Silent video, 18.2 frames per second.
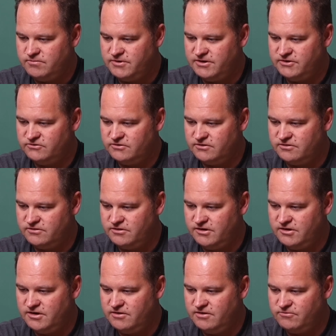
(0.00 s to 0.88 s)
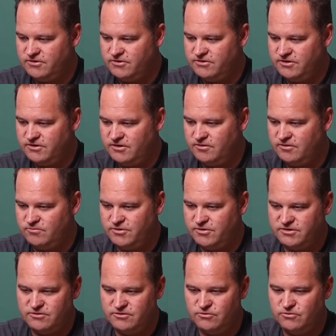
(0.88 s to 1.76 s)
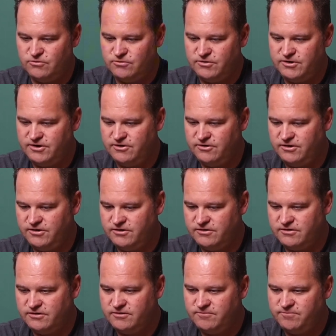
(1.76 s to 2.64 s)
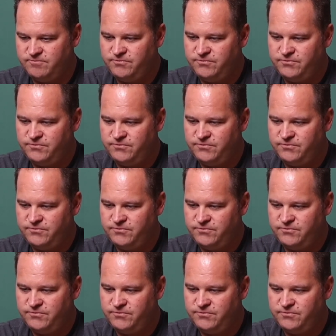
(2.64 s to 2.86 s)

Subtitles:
basically everything but the whole area.